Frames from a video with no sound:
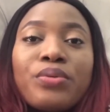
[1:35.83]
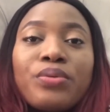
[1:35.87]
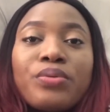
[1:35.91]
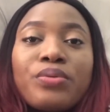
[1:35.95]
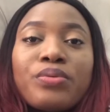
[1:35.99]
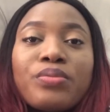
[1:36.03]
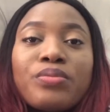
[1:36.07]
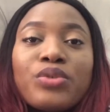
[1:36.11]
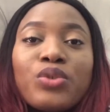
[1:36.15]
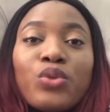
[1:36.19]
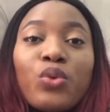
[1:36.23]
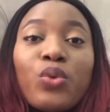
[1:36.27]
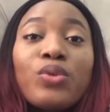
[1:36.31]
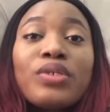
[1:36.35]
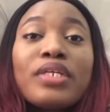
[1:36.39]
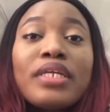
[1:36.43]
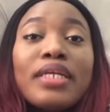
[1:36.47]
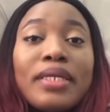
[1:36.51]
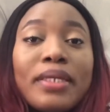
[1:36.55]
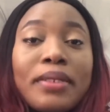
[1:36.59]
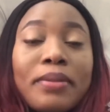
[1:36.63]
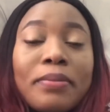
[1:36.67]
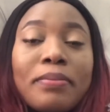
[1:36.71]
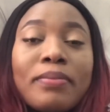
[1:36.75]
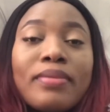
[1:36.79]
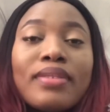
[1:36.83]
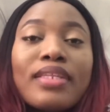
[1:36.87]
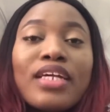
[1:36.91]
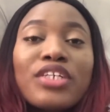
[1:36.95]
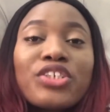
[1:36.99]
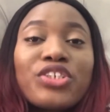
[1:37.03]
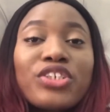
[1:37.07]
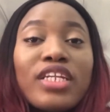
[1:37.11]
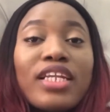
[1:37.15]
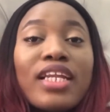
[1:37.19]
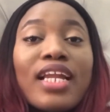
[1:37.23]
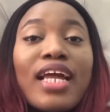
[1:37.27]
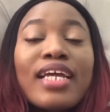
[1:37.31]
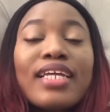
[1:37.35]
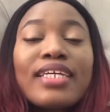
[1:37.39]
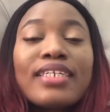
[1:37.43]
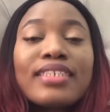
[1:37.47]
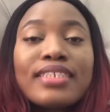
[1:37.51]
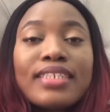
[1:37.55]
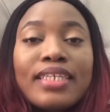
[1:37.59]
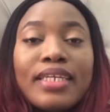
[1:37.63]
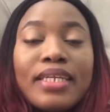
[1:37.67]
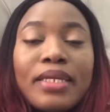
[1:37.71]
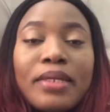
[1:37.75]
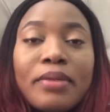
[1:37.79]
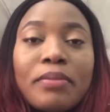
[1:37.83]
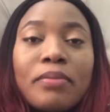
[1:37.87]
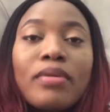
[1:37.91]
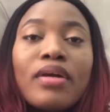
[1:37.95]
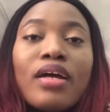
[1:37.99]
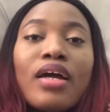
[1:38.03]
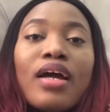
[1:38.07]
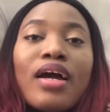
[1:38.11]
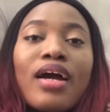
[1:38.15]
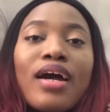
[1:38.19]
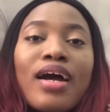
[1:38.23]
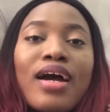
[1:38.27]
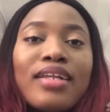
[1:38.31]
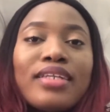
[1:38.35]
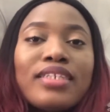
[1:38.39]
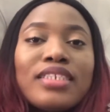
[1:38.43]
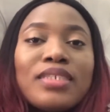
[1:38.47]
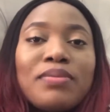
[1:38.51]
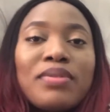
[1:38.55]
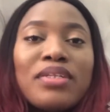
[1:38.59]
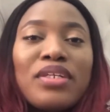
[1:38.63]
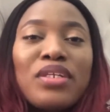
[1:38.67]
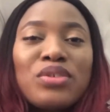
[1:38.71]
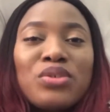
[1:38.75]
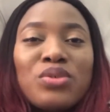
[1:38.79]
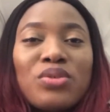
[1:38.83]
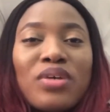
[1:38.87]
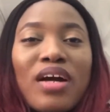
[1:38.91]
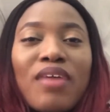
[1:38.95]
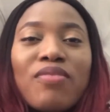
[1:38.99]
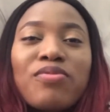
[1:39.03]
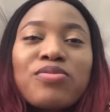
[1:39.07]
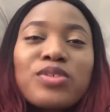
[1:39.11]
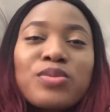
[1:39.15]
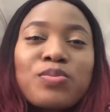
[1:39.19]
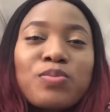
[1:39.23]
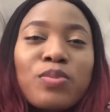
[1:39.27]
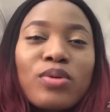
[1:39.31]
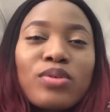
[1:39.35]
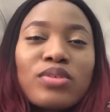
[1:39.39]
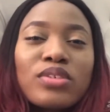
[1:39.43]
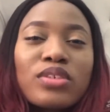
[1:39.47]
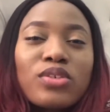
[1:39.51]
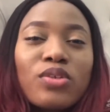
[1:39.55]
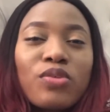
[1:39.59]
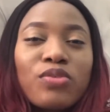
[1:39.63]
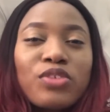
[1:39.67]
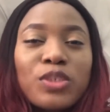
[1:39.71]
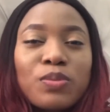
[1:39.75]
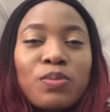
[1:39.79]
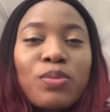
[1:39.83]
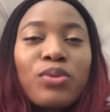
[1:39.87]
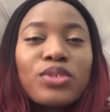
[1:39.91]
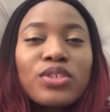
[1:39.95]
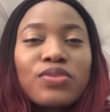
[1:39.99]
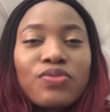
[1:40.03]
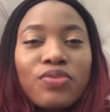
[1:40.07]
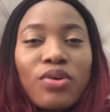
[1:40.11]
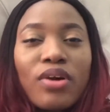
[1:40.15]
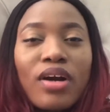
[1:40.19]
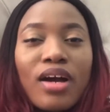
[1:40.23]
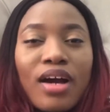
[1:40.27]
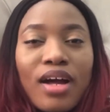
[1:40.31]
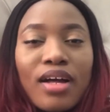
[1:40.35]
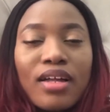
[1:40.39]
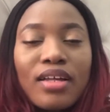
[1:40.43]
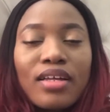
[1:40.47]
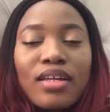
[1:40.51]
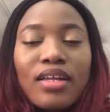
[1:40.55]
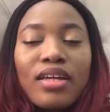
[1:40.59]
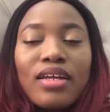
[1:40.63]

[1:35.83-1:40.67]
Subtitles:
told him that she likes him and he's beginning to have soft spot for her.